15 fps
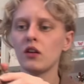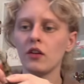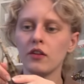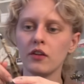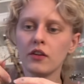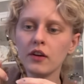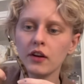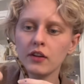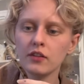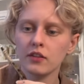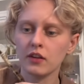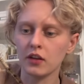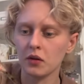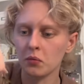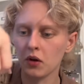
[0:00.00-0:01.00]
other nice
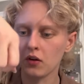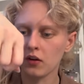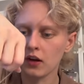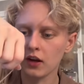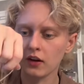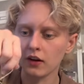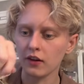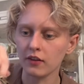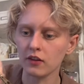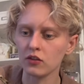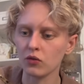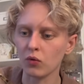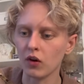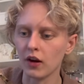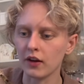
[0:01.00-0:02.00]
thing about adding the
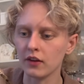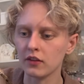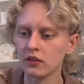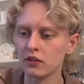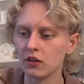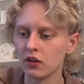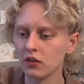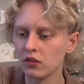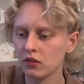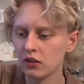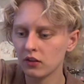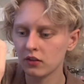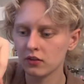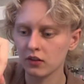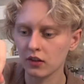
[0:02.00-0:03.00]
twine is not only
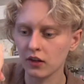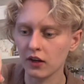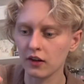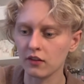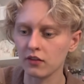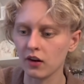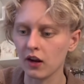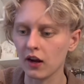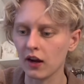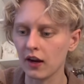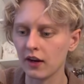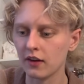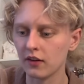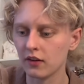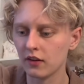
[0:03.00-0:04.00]
does it kind of
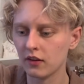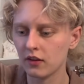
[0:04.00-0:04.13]
hide